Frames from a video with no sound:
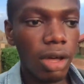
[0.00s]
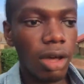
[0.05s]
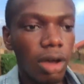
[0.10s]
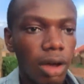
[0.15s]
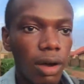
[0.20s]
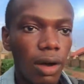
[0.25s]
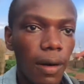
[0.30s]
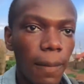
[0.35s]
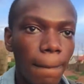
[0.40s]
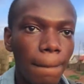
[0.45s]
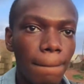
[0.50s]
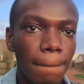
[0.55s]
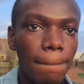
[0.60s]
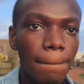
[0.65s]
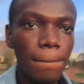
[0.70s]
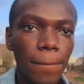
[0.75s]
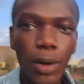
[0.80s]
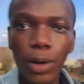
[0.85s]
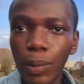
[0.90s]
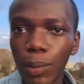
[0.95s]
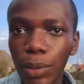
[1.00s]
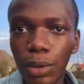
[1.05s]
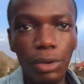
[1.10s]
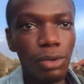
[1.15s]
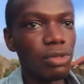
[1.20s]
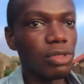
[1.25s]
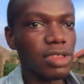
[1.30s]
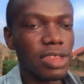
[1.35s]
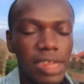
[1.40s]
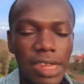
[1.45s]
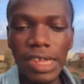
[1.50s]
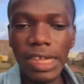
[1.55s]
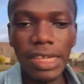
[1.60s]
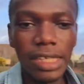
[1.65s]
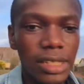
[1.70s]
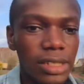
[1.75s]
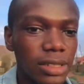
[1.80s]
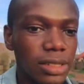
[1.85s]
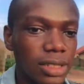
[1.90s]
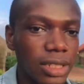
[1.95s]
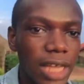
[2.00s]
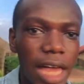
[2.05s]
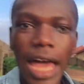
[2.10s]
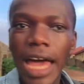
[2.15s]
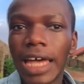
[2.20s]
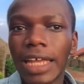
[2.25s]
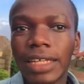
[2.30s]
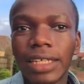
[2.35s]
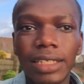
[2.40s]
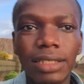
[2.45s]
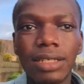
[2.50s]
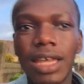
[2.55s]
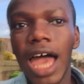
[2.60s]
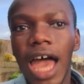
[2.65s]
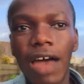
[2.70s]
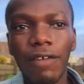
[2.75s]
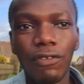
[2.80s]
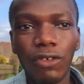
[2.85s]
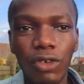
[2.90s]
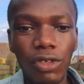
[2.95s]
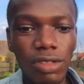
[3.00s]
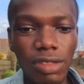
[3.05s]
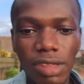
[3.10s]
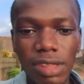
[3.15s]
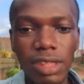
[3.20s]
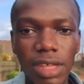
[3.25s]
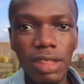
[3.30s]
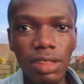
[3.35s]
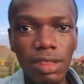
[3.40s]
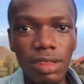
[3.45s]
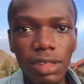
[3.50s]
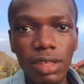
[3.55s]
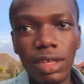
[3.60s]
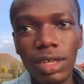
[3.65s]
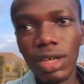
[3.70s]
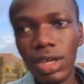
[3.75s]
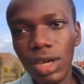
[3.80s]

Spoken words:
purpose, skill, and have consistency.